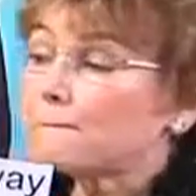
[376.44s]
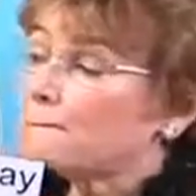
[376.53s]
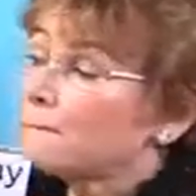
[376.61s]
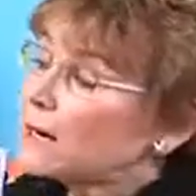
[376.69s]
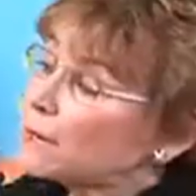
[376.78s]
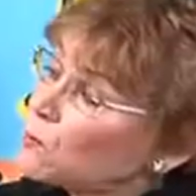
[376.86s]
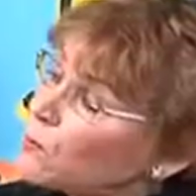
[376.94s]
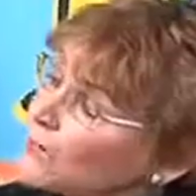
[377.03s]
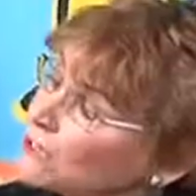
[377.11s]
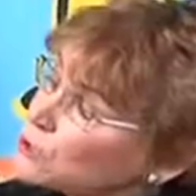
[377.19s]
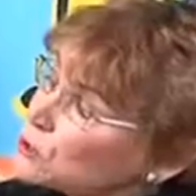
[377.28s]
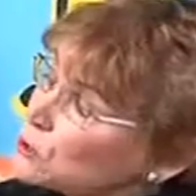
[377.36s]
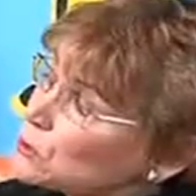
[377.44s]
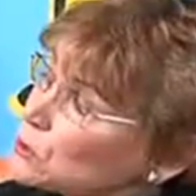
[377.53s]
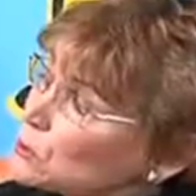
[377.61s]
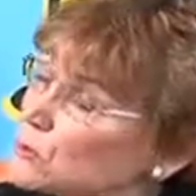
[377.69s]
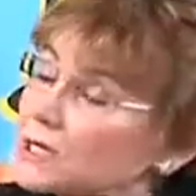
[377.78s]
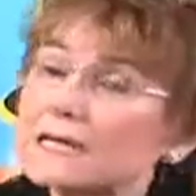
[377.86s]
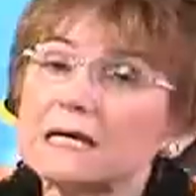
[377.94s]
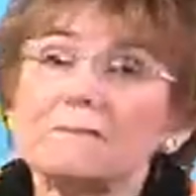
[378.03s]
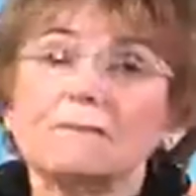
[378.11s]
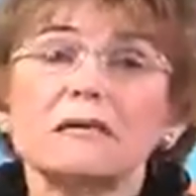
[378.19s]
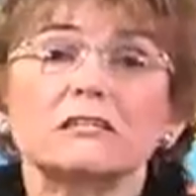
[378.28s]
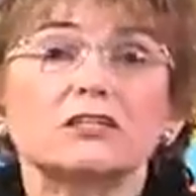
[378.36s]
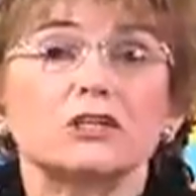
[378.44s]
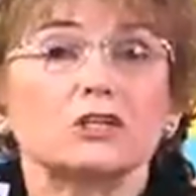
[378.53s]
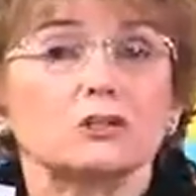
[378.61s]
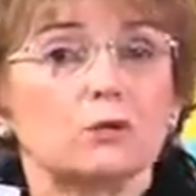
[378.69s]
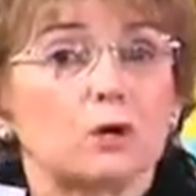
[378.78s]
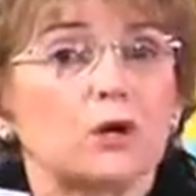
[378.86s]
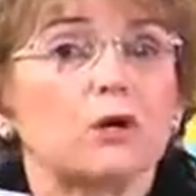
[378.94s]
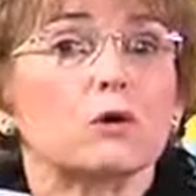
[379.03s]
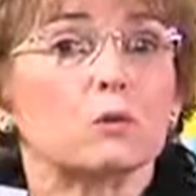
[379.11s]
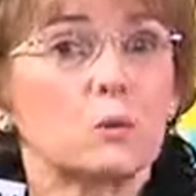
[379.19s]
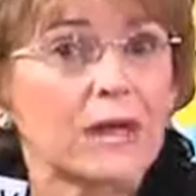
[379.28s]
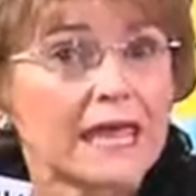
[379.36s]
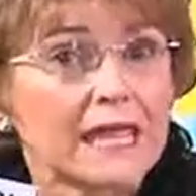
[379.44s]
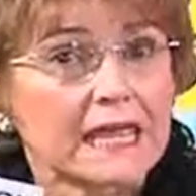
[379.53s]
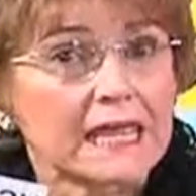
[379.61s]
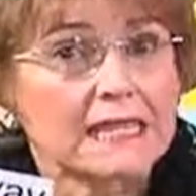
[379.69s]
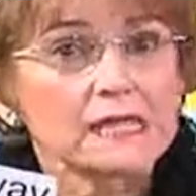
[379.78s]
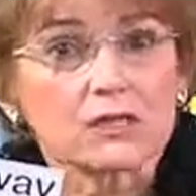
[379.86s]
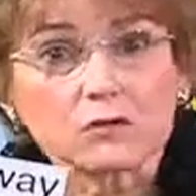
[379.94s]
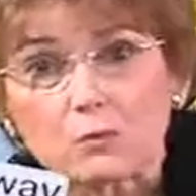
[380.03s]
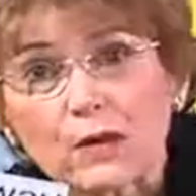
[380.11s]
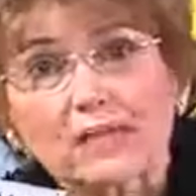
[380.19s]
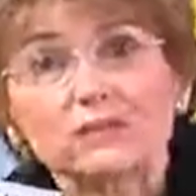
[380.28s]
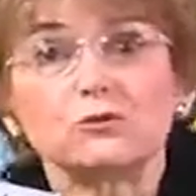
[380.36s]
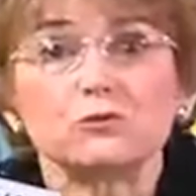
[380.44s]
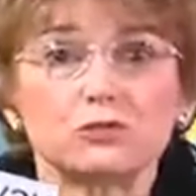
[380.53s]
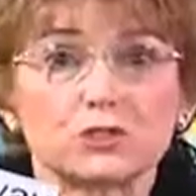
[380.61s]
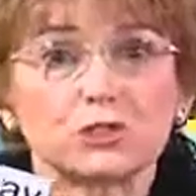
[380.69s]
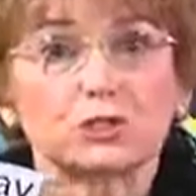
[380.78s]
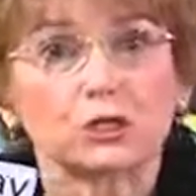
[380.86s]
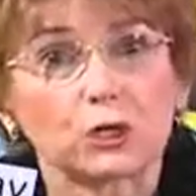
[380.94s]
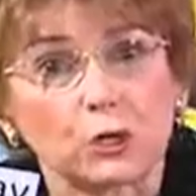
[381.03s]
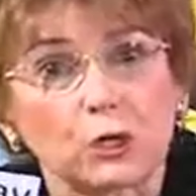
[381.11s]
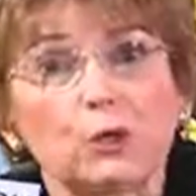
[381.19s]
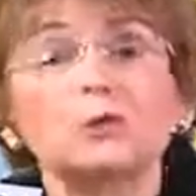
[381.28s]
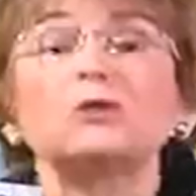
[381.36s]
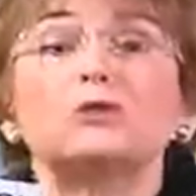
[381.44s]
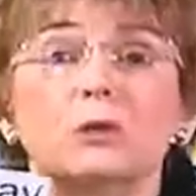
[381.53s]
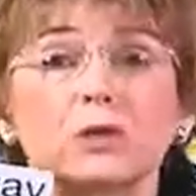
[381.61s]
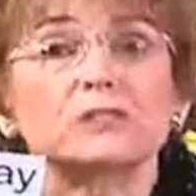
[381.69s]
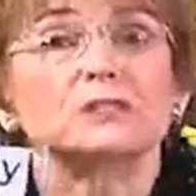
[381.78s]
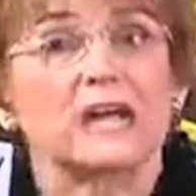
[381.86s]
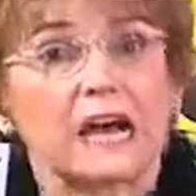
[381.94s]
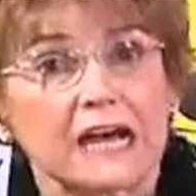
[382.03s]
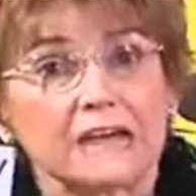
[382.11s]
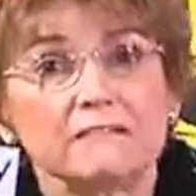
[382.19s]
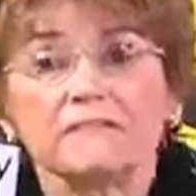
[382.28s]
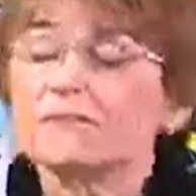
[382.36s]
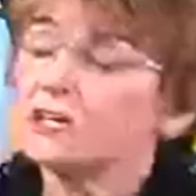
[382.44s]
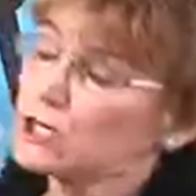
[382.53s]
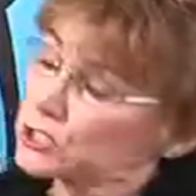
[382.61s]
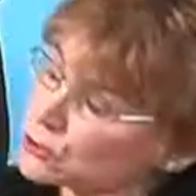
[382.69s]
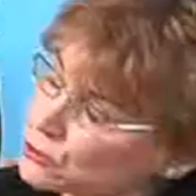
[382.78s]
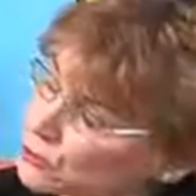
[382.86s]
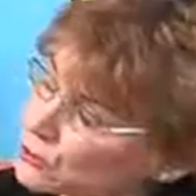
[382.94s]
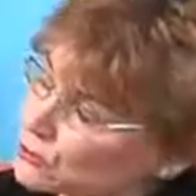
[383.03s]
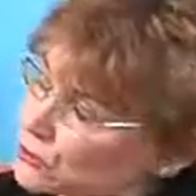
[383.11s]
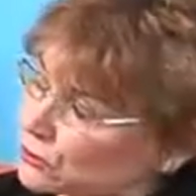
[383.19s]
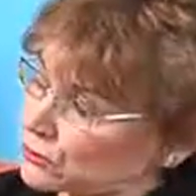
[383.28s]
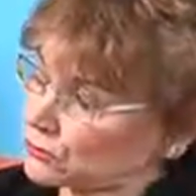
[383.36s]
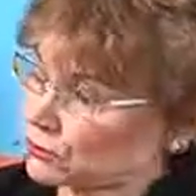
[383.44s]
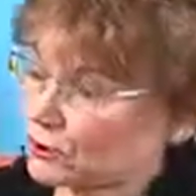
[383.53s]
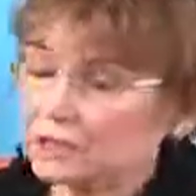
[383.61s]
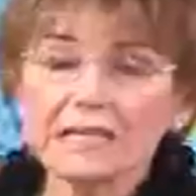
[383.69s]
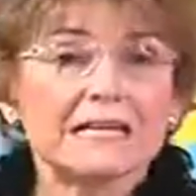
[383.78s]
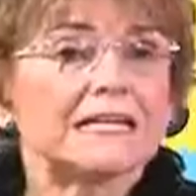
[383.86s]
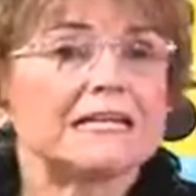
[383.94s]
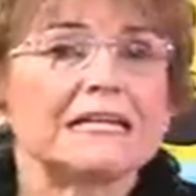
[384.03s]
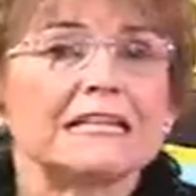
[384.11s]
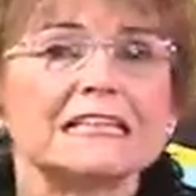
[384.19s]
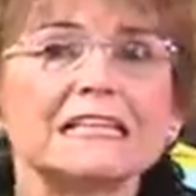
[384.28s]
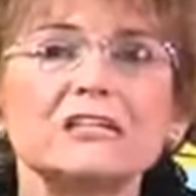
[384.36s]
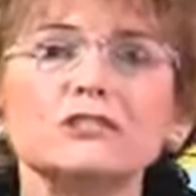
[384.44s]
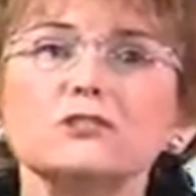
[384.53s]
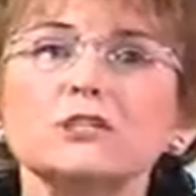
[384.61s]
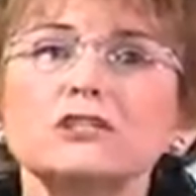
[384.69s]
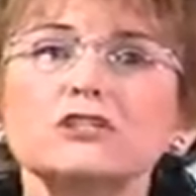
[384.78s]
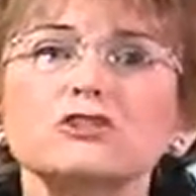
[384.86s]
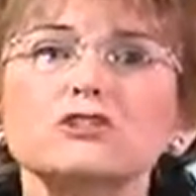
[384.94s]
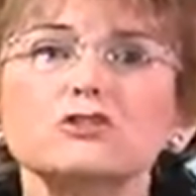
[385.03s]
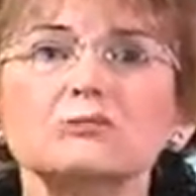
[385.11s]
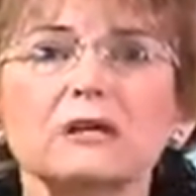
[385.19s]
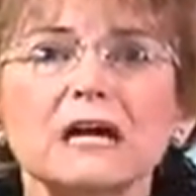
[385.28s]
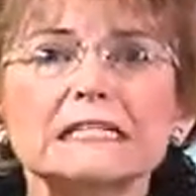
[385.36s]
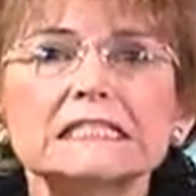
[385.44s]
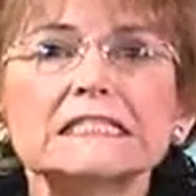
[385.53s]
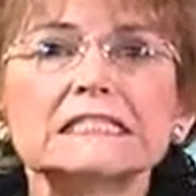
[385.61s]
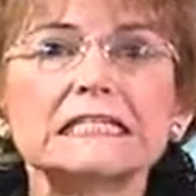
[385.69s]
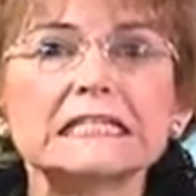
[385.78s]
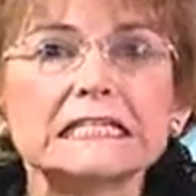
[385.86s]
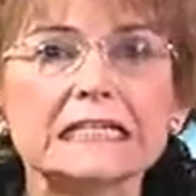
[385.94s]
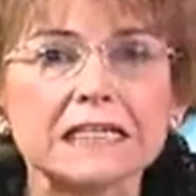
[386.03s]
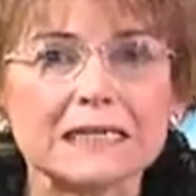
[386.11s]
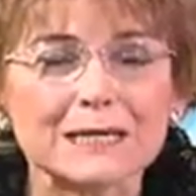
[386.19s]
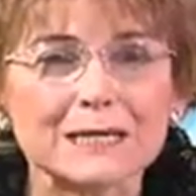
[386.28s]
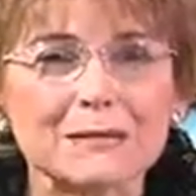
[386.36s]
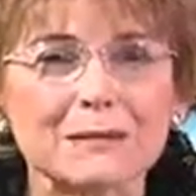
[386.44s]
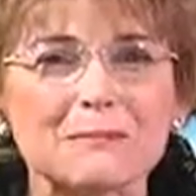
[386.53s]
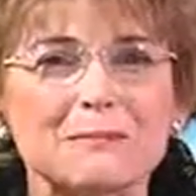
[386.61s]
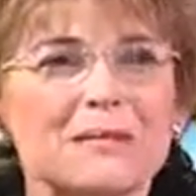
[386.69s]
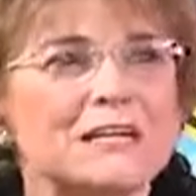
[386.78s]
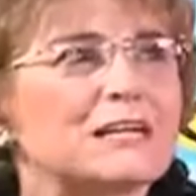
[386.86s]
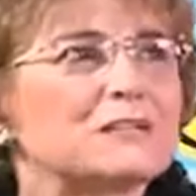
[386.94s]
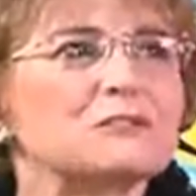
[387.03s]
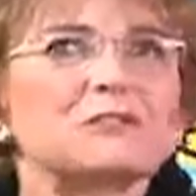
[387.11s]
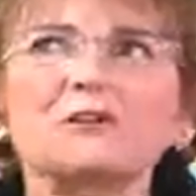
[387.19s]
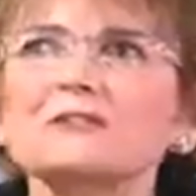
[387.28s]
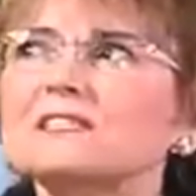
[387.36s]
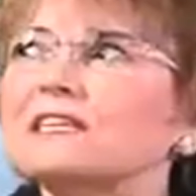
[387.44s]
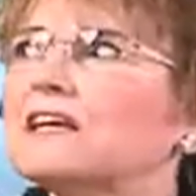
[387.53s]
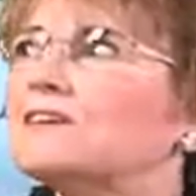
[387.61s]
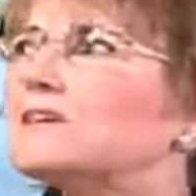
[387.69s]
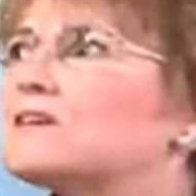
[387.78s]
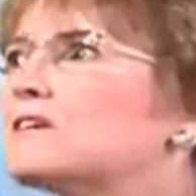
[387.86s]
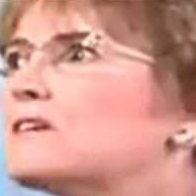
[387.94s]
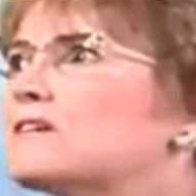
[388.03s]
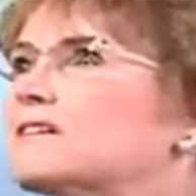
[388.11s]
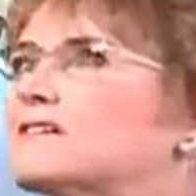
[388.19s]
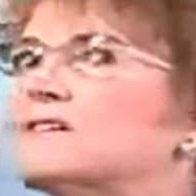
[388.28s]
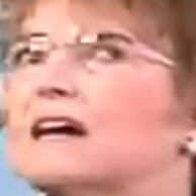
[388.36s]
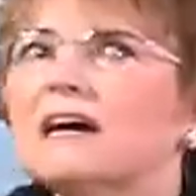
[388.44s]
But when you commit your way, the way you should go, your life, to the Lord, then you need to trust in Him. Don't say, I'm